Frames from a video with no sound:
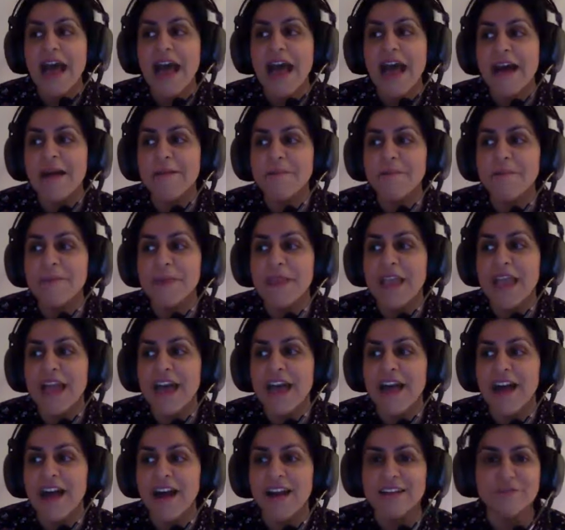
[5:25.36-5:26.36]
um, uh,
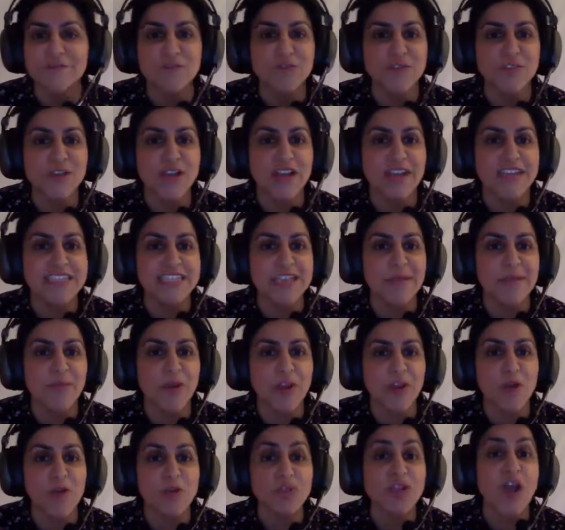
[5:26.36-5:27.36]
I kind of set
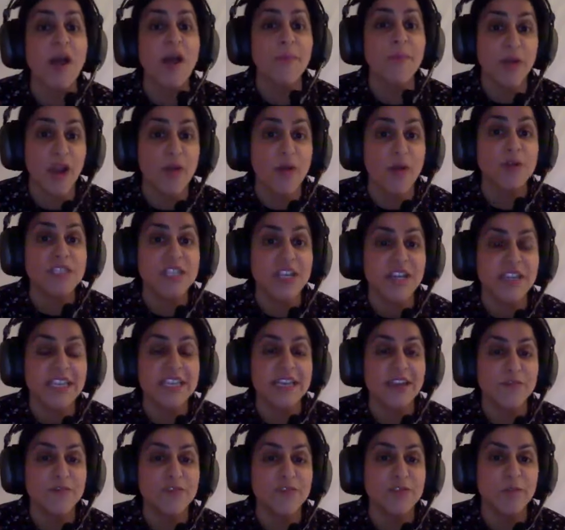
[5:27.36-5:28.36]
my goals high, but I was
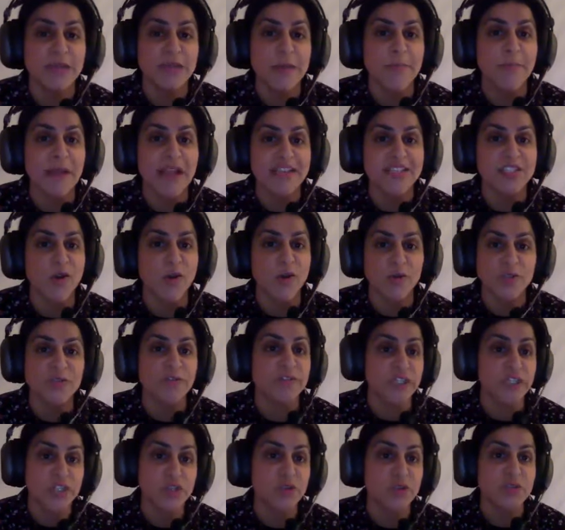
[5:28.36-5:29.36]
lucky enough to win a place at
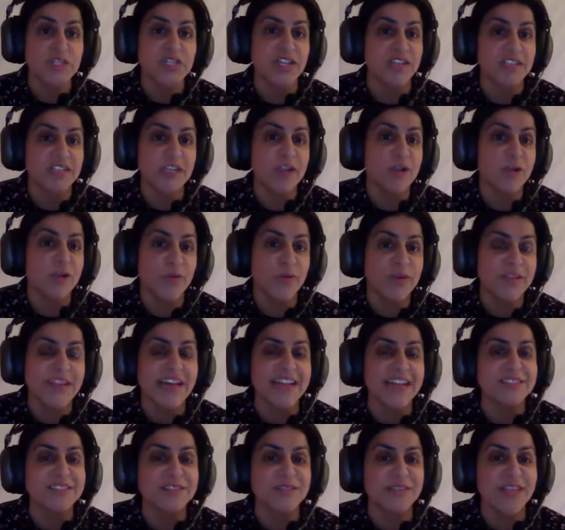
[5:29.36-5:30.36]
Oxford to study law, and
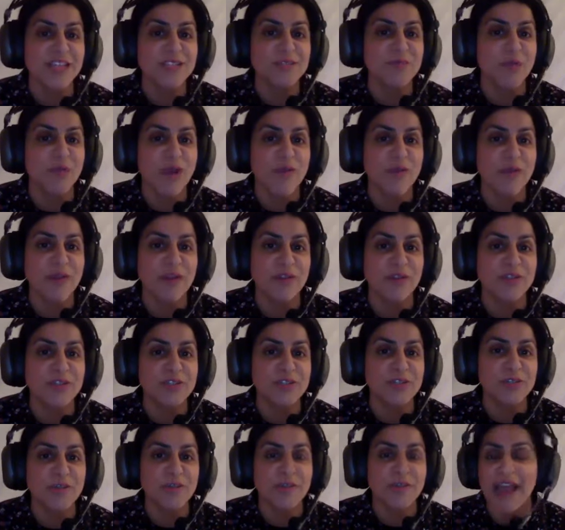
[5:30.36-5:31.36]
that's that's what I went on
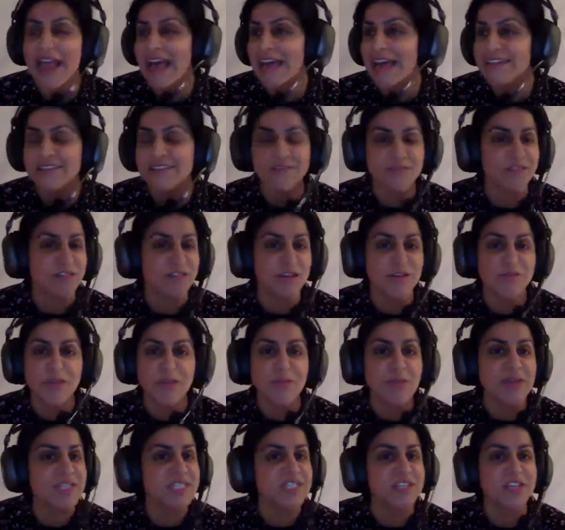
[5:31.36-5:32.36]
to do. And I had three of
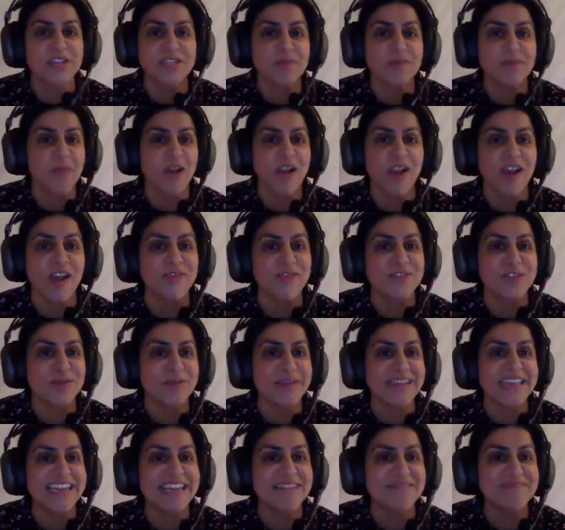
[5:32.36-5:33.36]
the best years of my life
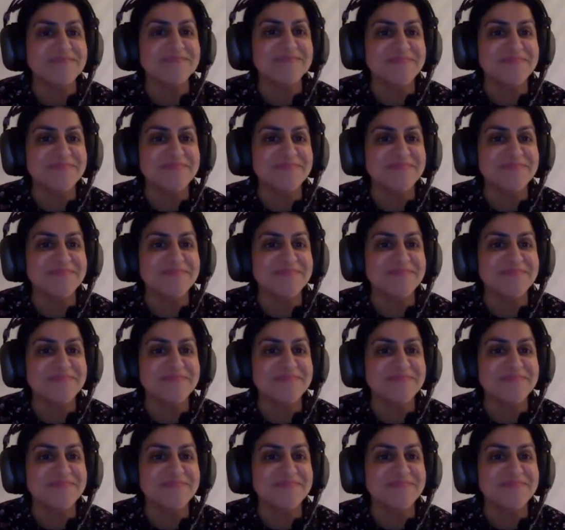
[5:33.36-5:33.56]
doing it.